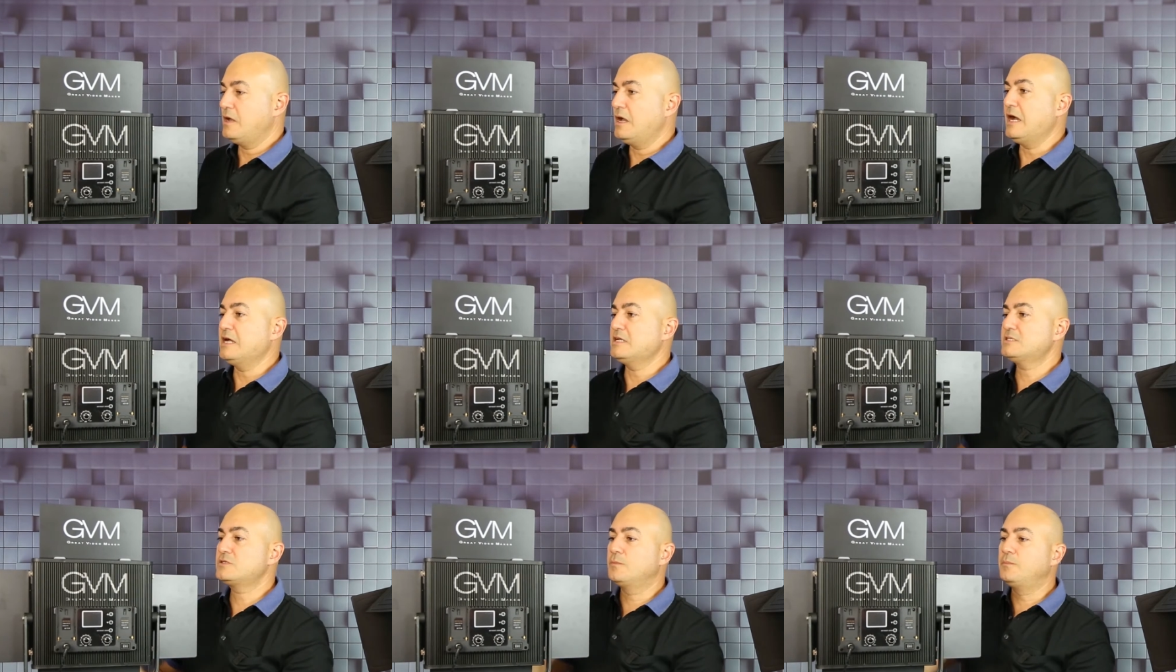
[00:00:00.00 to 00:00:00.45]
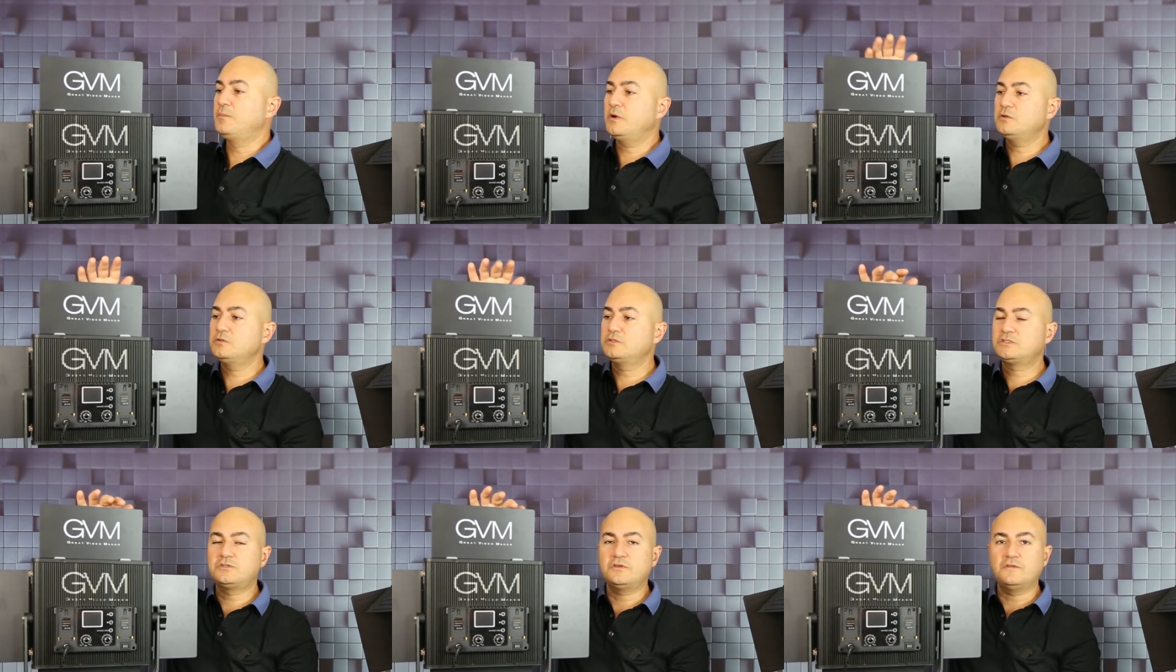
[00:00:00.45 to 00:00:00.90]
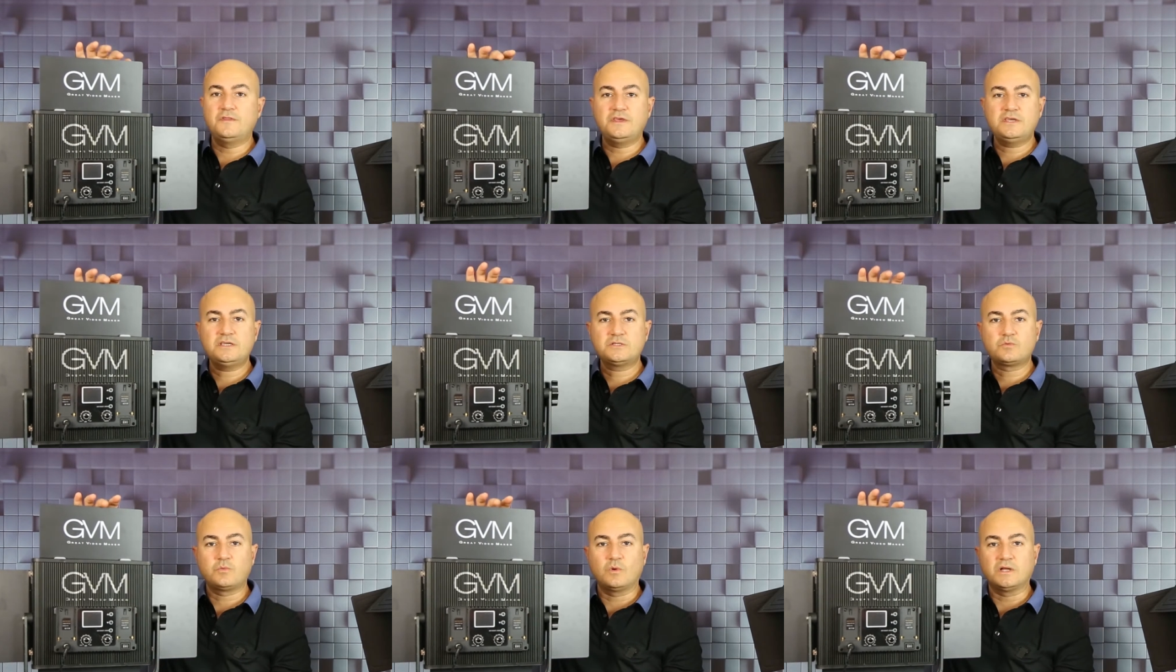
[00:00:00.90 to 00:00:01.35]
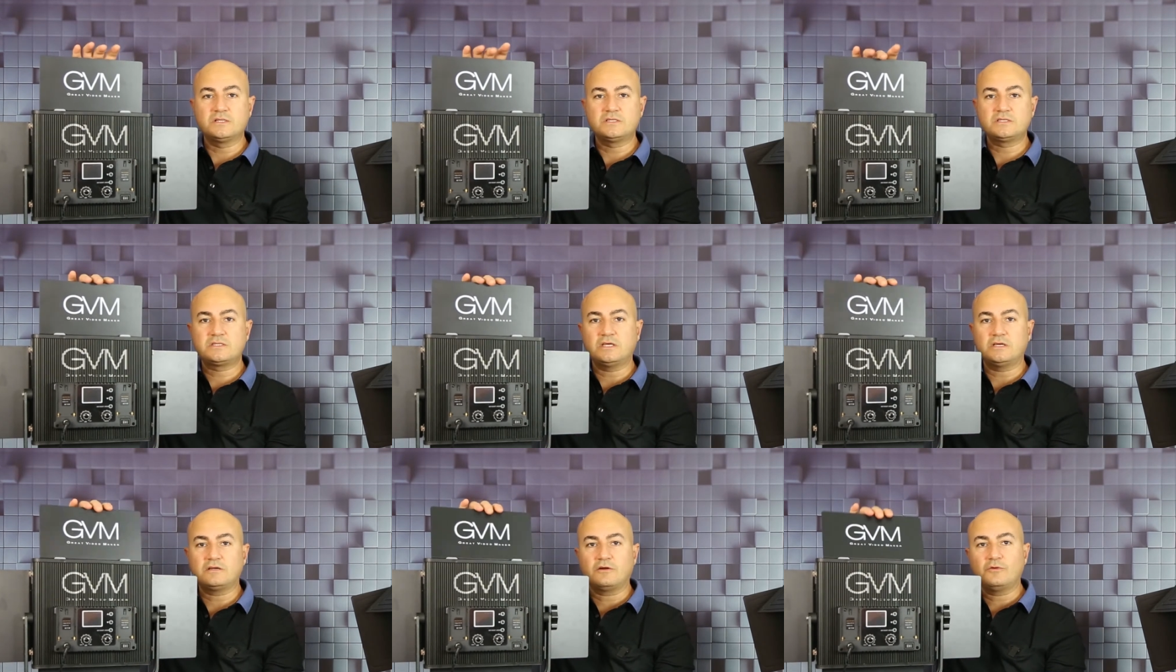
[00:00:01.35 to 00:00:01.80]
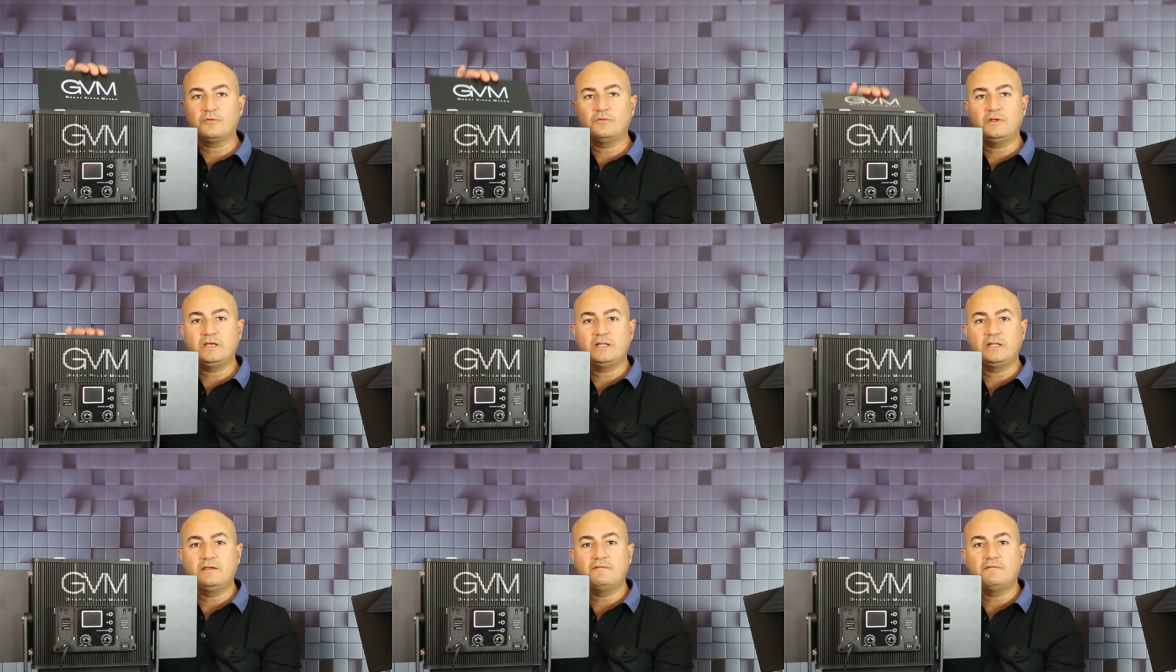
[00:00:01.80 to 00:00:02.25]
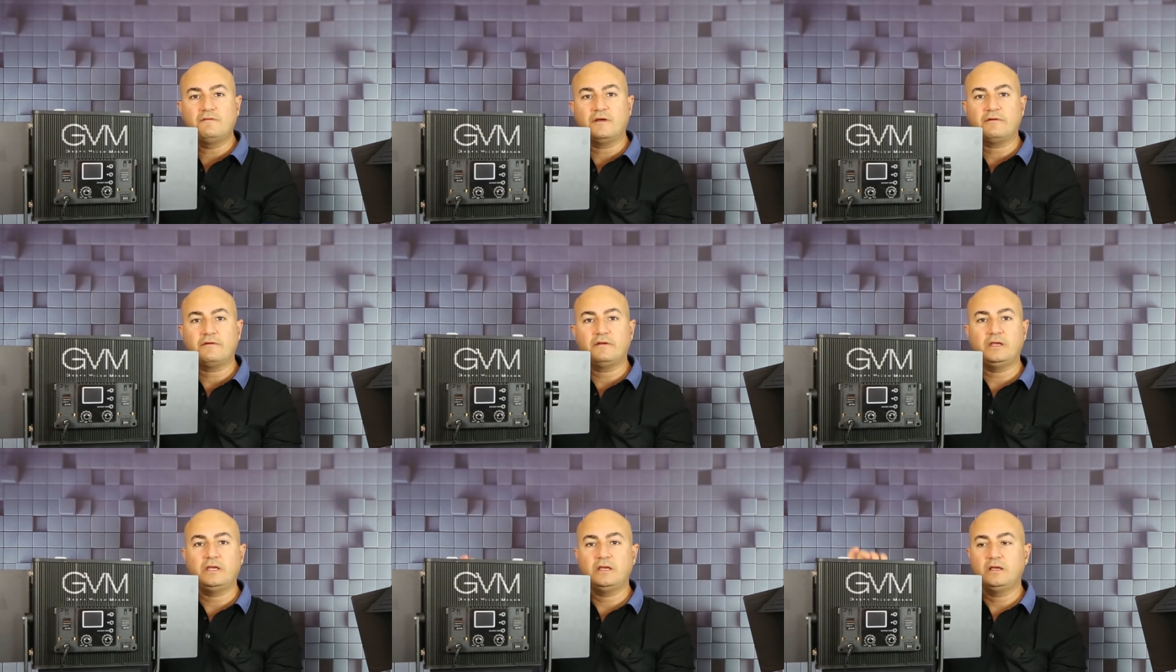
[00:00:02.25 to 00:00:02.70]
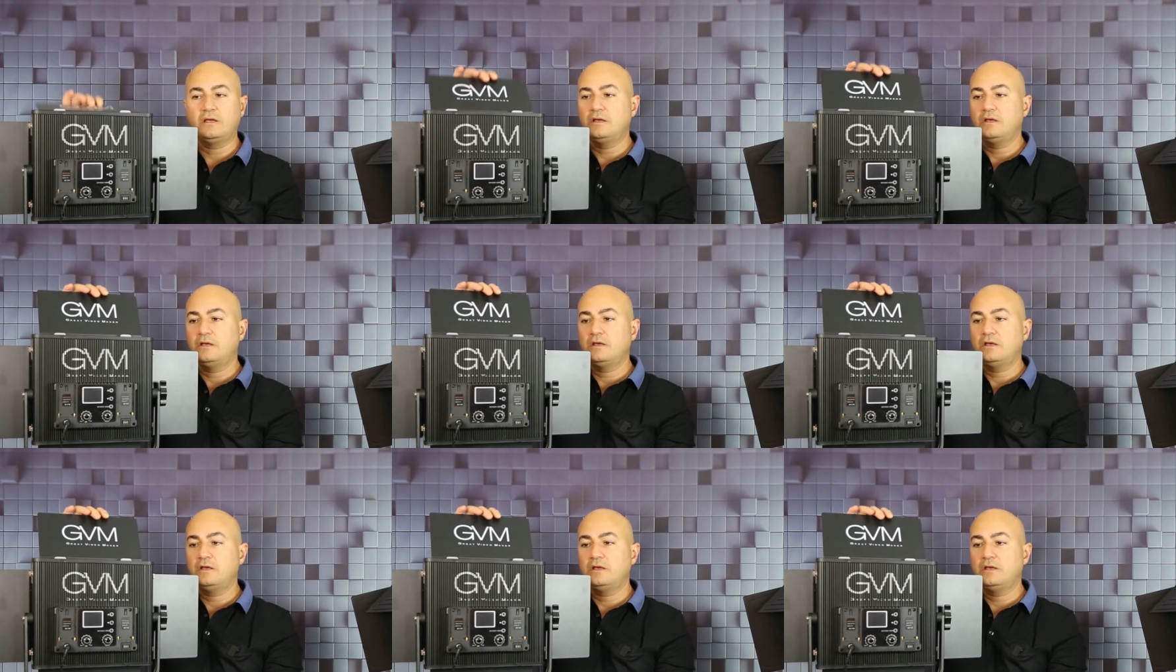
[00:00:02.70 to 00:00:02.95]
as opposed to these ones that are really very,